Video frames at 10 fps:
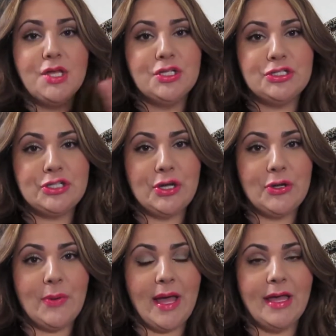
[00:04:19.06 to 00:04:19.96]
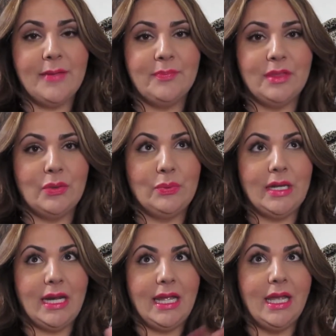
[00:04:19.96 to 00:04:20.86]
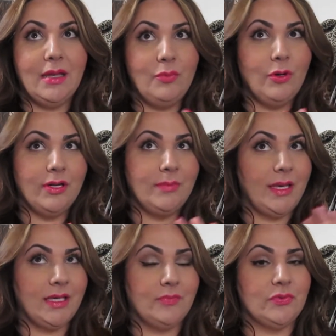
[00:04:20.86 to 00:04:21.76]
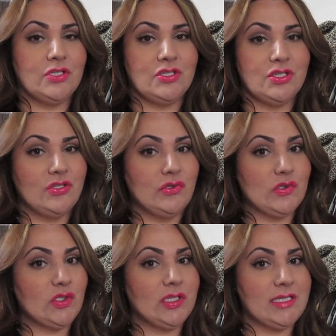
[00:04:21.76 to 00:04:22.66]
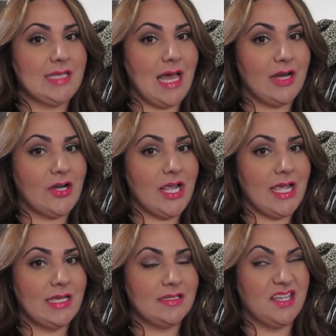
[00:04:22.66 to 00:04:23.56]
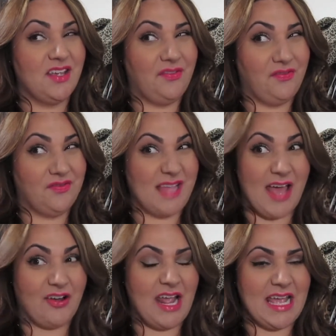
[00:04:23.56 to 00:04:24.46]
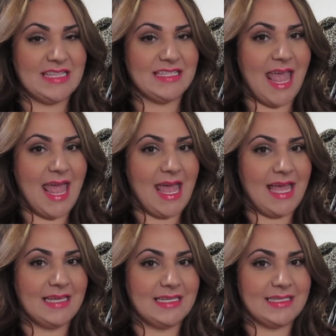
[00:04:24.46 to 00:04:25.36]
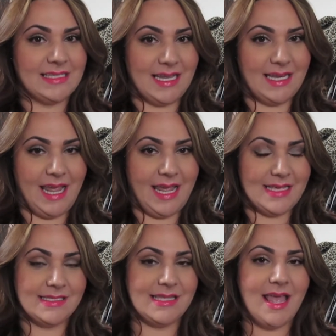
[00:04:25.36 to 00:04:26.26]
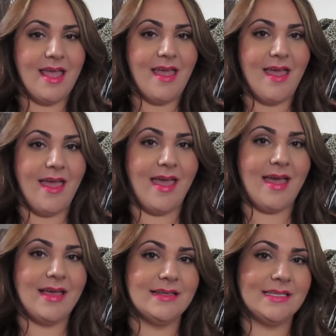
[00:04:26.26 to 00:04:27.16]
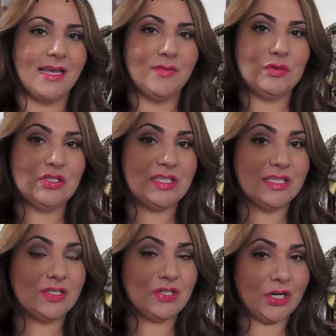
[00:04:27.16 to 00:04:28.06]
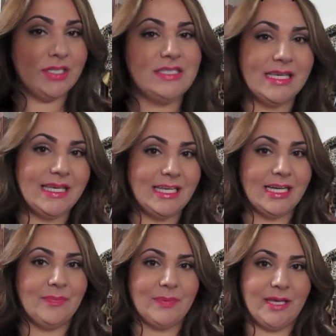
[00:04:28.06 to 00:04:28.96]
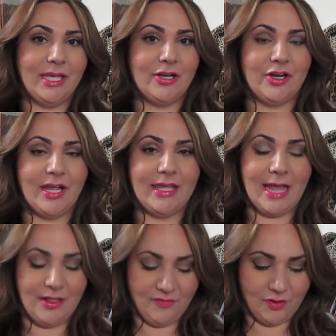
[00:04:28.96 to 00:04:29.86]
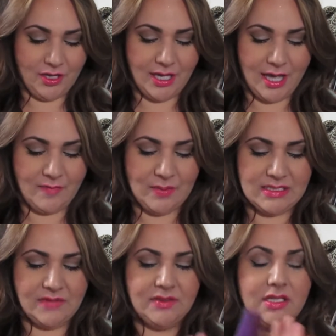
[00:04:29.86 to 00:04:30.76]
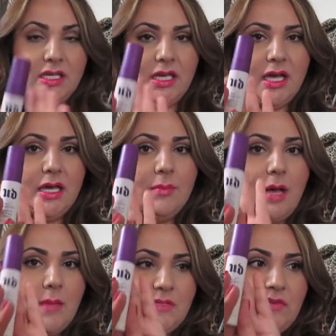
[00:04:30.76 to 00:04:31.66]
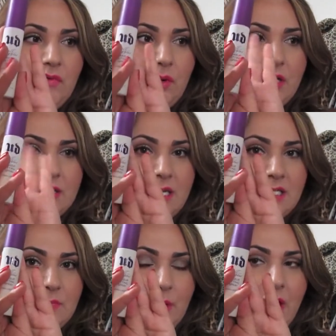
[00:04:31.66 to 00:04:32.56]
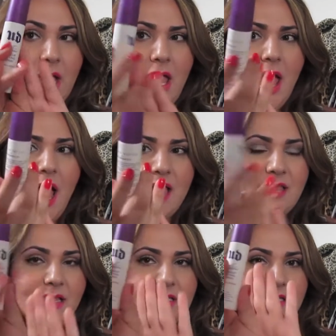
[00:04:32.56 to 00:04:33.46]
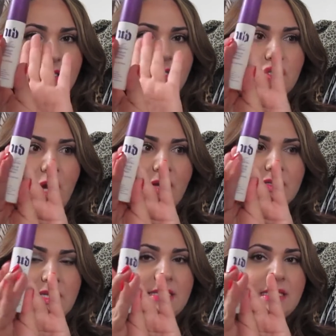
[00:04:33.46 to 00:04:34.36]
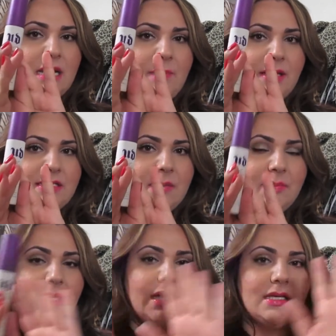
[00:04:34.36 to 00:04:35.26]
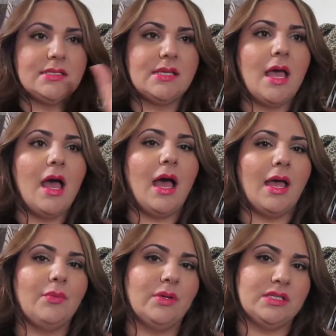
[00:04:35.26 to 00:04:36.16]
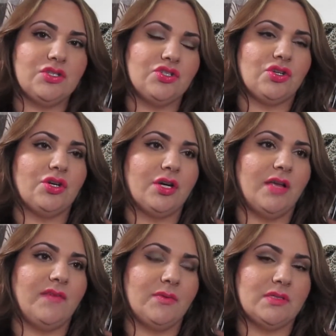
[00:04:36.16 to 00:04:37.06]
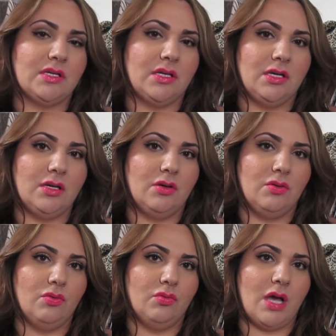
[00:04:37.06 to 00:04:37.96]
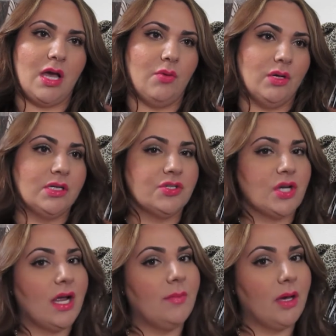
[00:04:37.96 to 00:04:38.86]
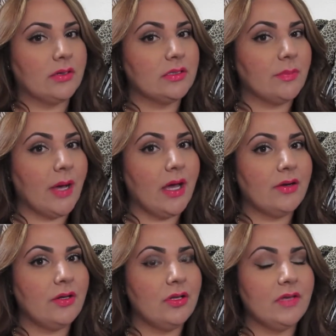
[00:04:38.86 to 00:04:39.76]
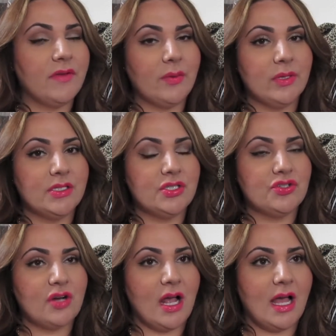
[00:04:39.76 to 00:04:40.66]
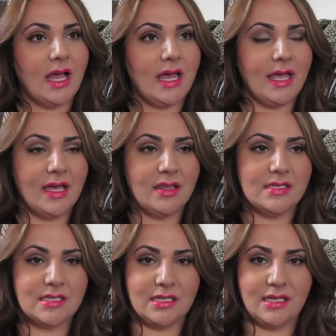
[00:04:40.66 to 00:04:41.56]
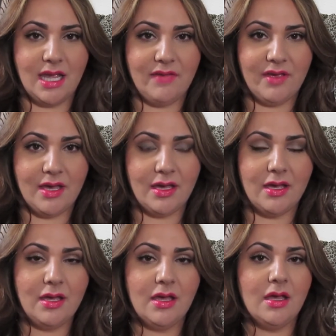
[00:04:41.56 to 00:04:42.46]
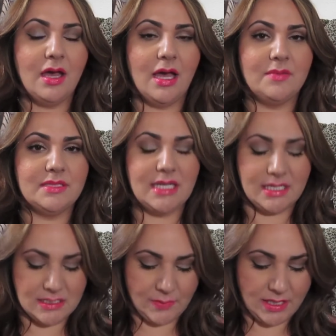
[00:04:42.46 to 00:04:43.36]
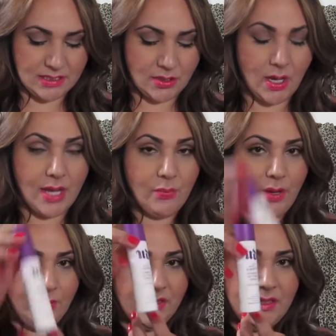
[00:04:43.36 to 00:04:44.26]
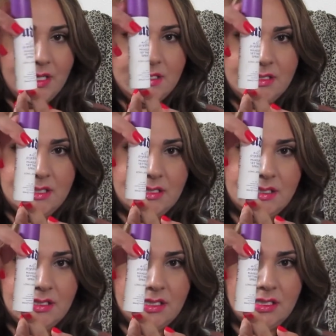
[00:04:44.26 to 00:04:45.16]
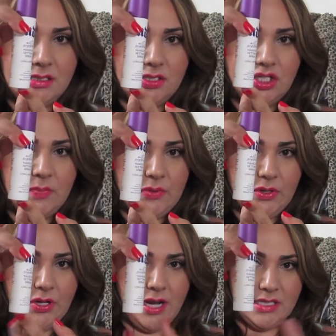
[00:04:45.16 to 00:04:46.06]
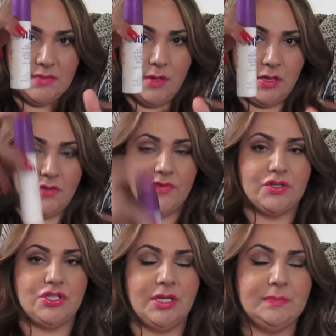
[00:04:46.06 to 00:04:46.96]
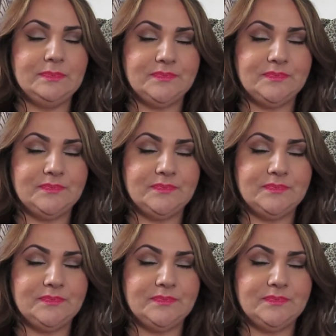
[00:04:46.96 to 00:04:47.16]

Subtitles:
So when I am wearing makeup, which is just usually Saturdays and Sundays, and so since it's starting to heat up here in California, I've been definitely opting for a setting spray. I think this is the trial size that I picked up because I wasn't sure if I wanted to try Model in a Bottle, if I wanted to try the Scandinavia setting spray. So I went with this. This is a cheaper and a smaller version.